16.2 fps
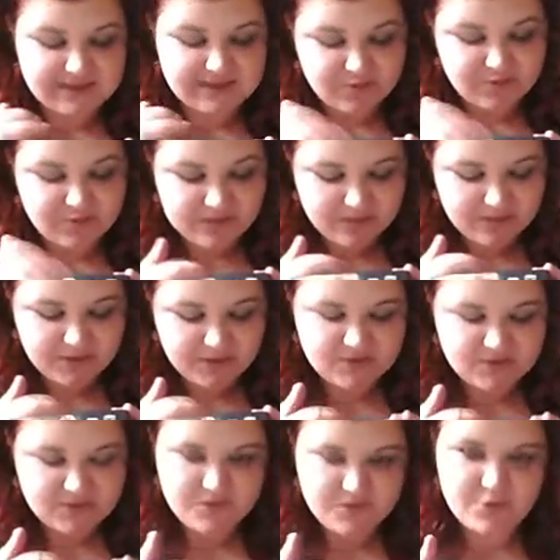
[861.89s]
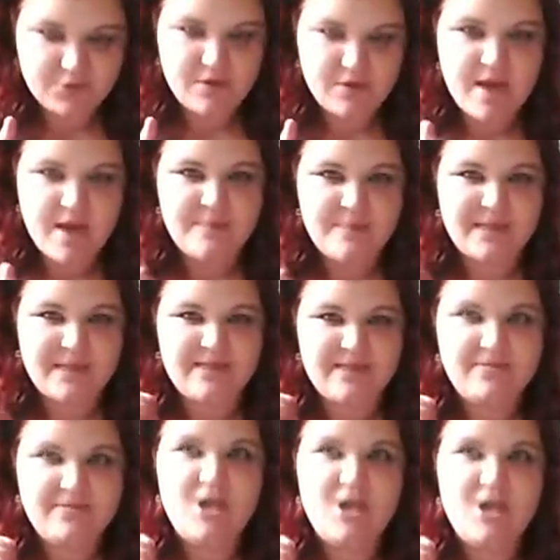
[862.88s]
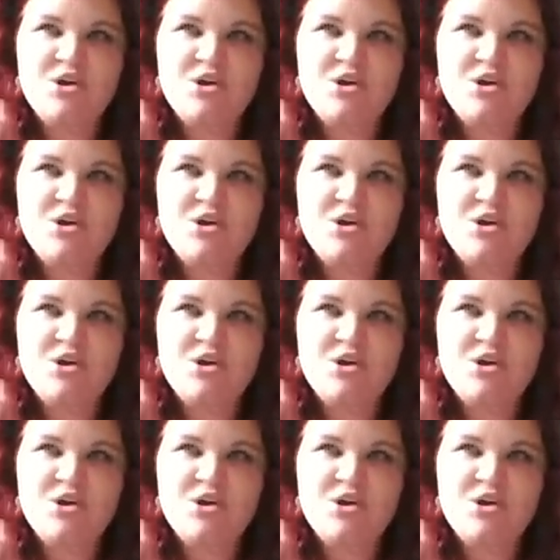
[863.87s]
It's a really beautiful kind of